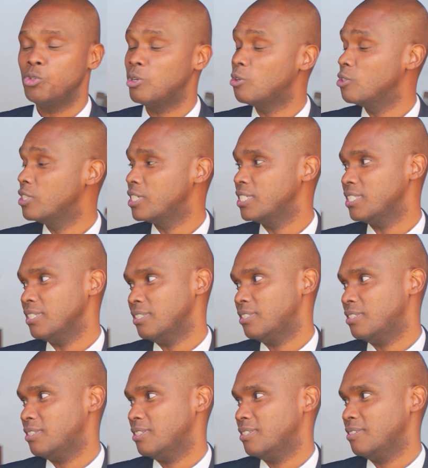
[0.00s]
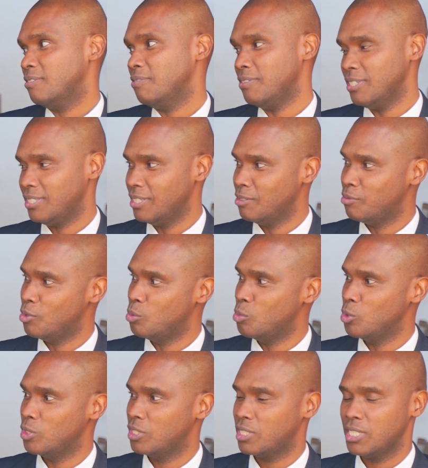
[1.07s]
your own research, first and
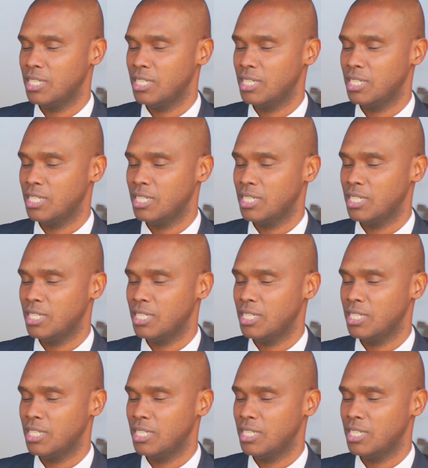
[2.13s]
foremost.